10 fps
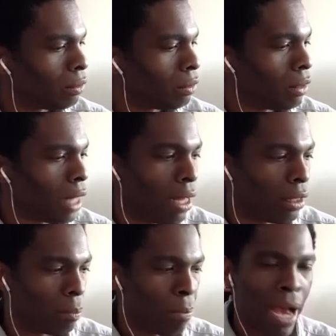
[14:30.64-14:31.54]
the
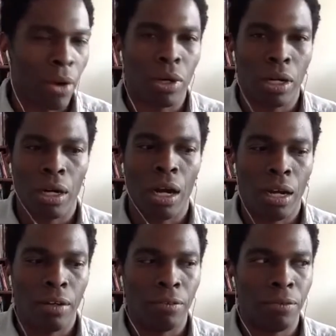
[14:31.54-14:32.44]
power
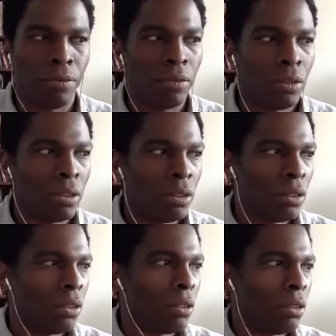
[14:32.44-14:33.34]
of
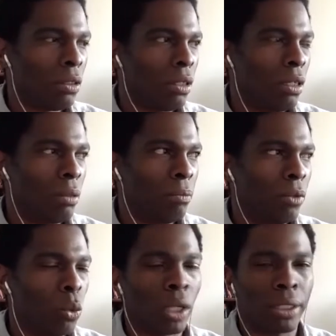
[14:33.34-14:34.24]
the
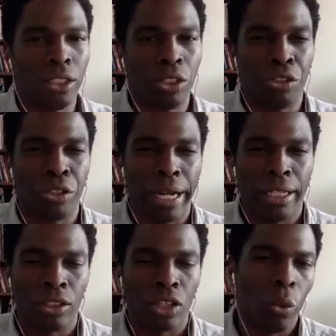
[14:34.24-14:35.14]
work that you create
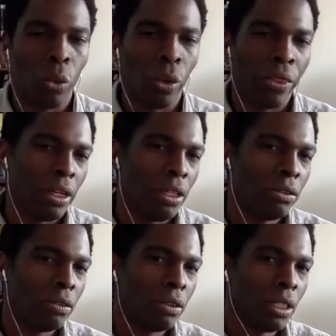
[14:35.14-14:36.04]
is all within you.
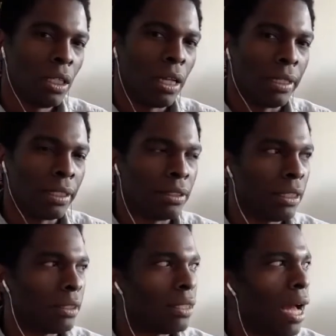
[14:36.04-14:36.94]
Like
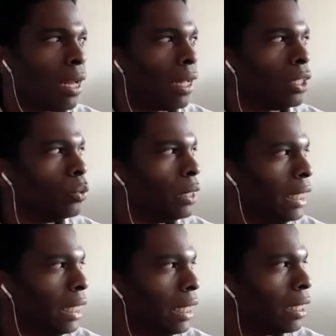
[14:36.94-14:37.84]
it's not like you
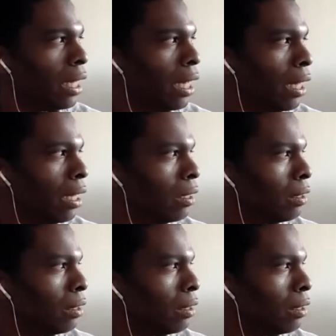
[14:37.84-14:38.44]
need a